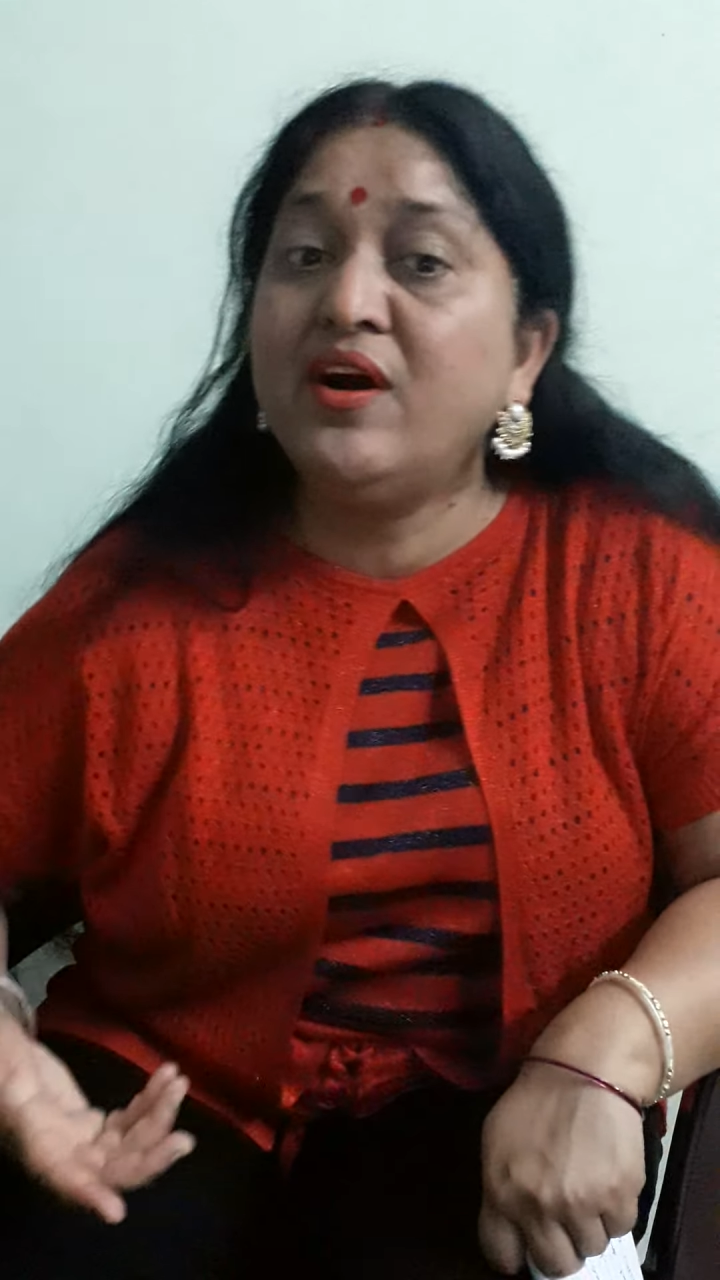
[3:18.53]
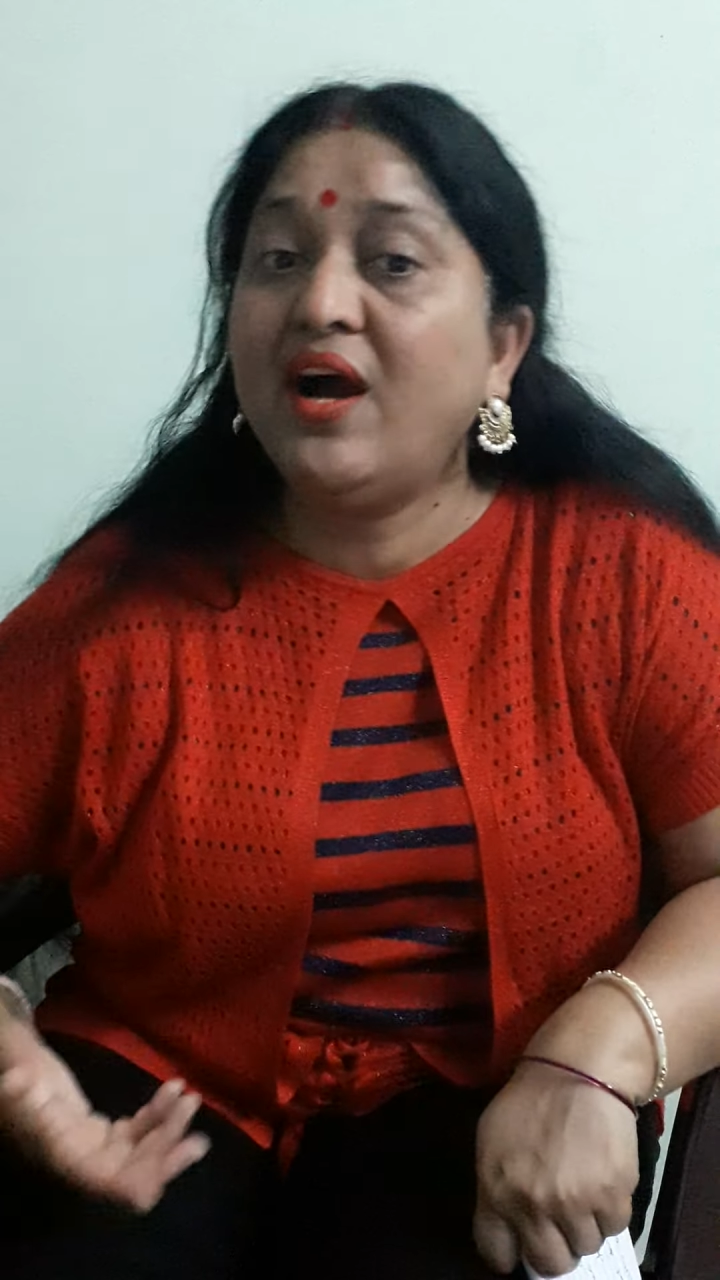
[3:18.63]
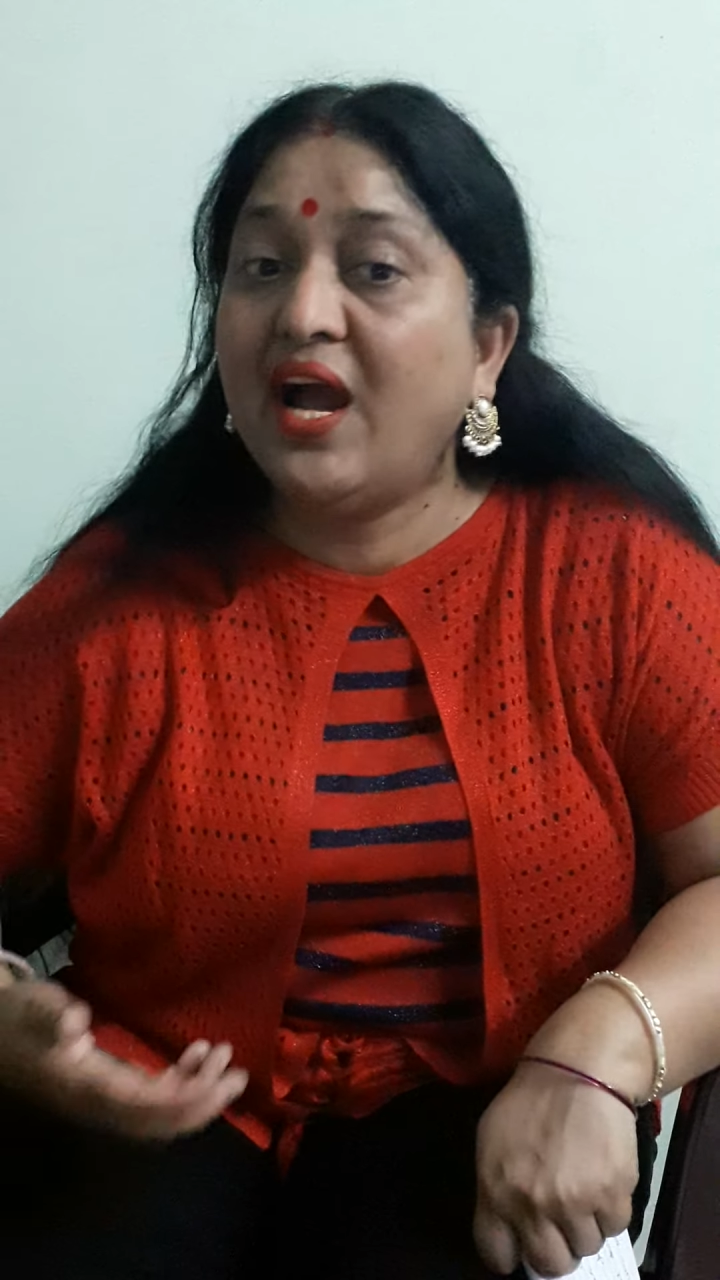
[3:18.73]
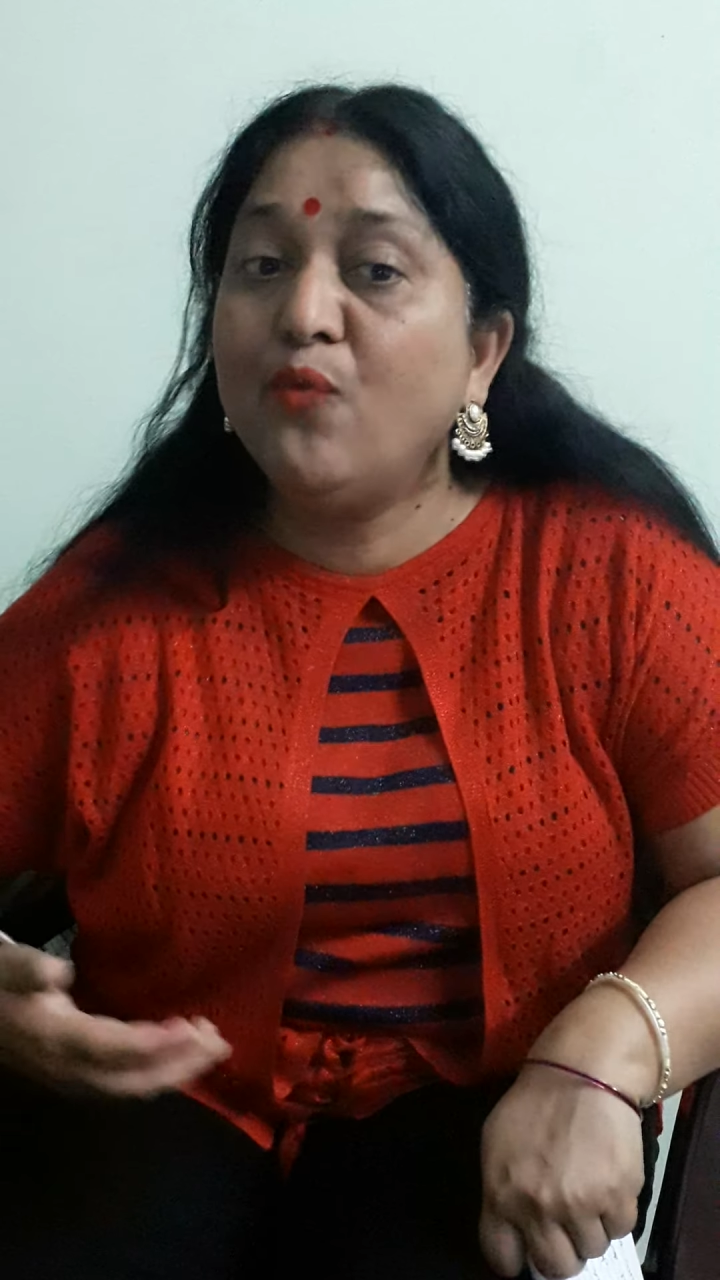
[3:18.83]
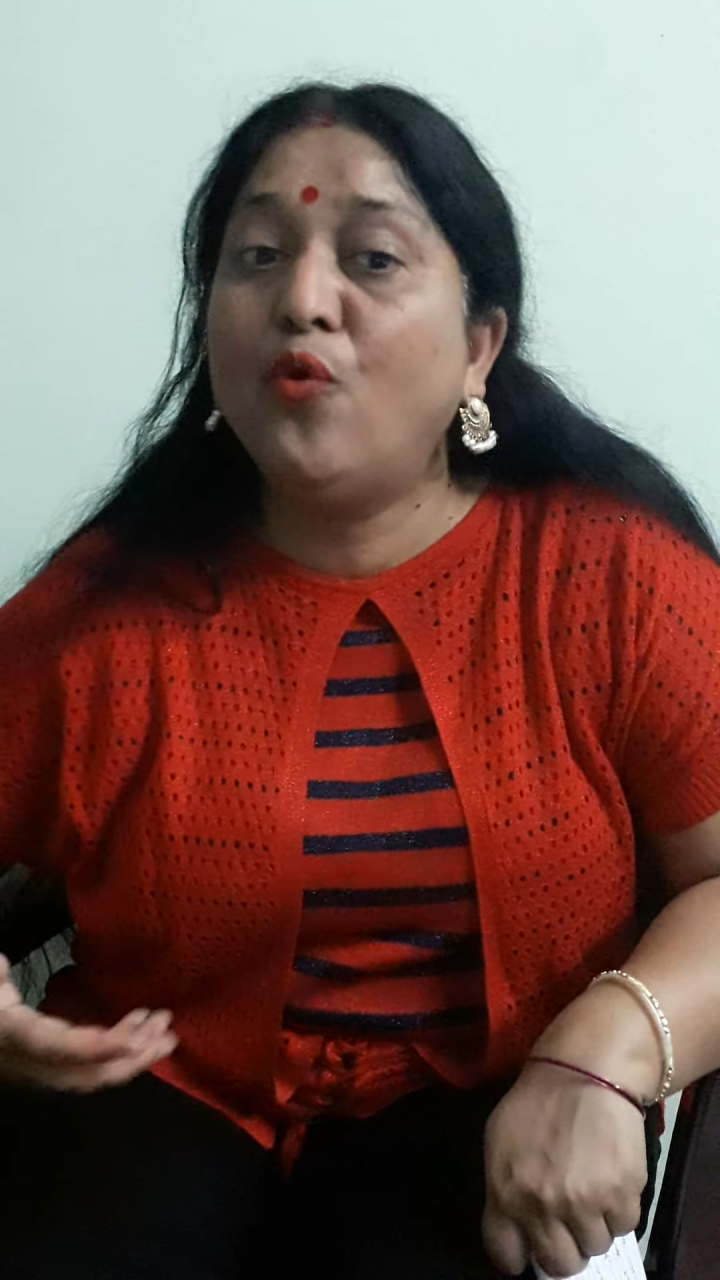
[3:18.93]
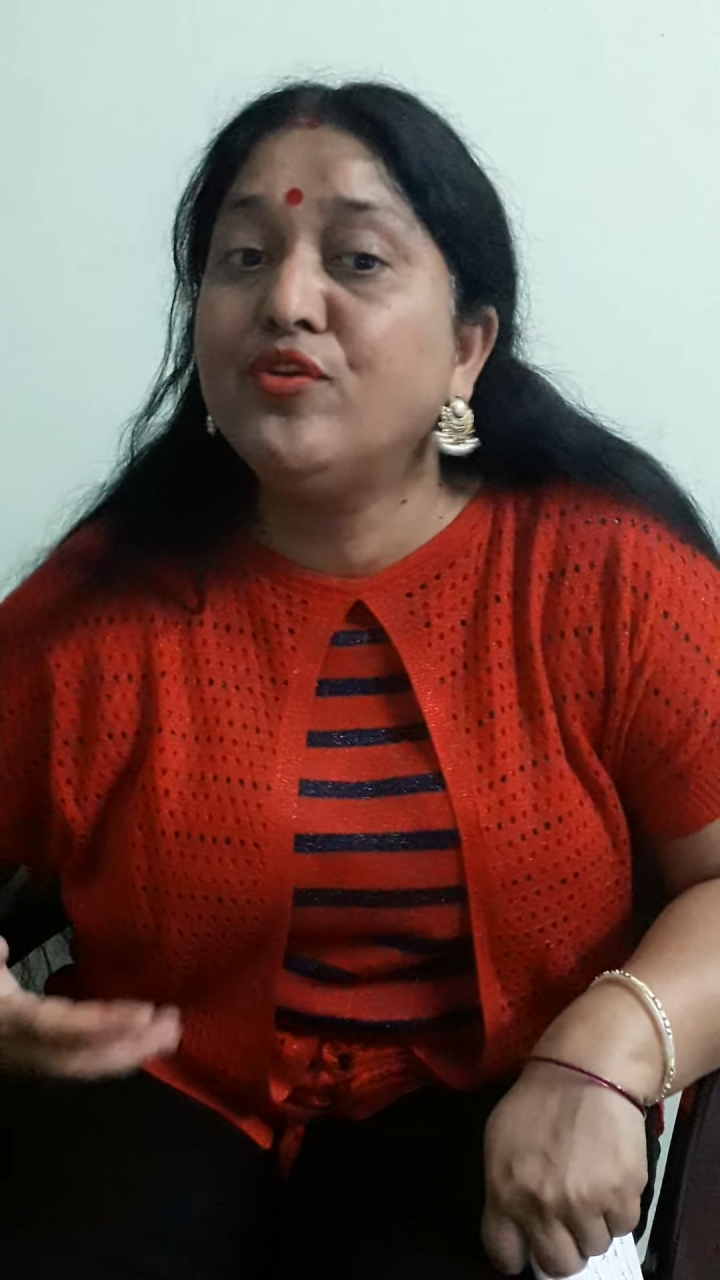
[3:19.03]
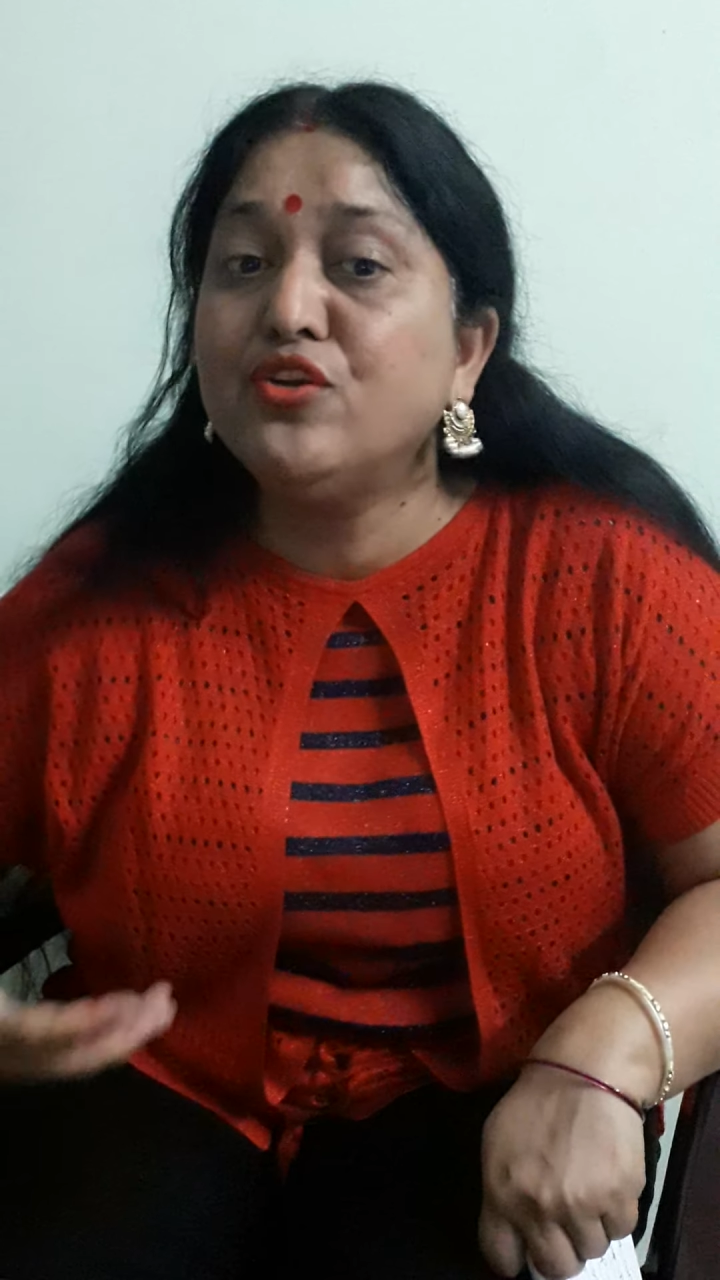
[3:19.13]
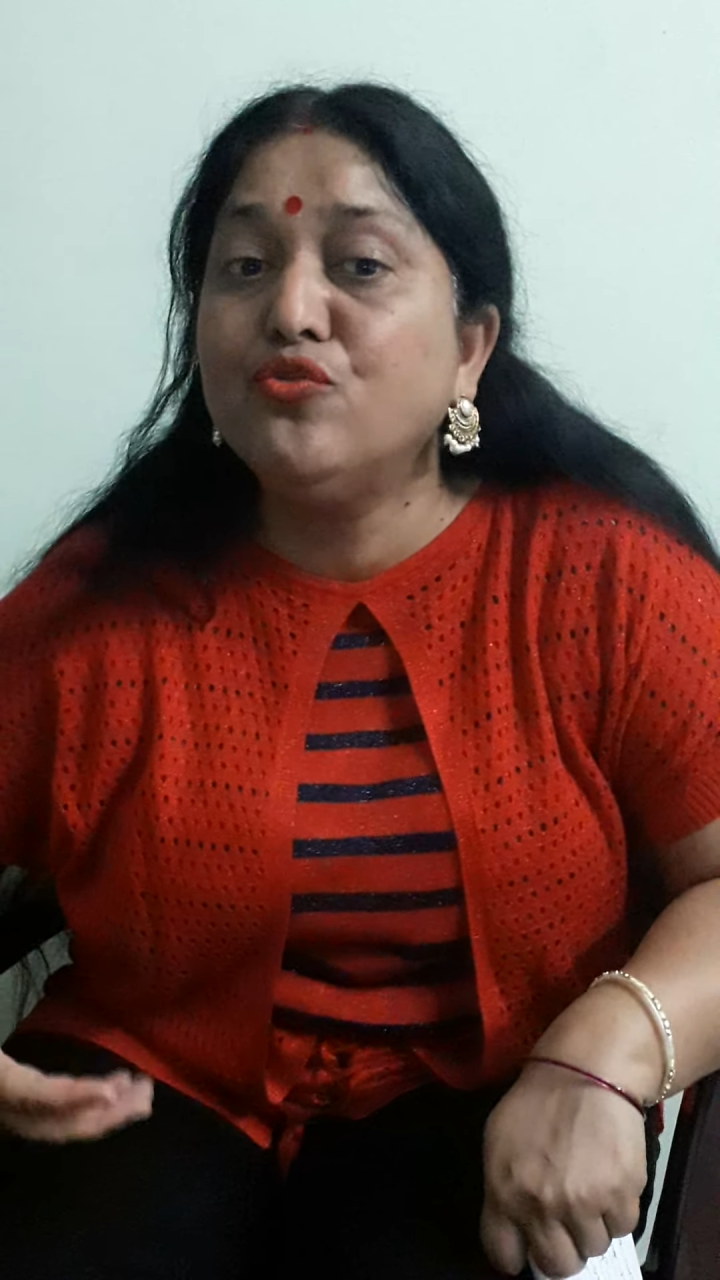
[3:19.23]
I wanted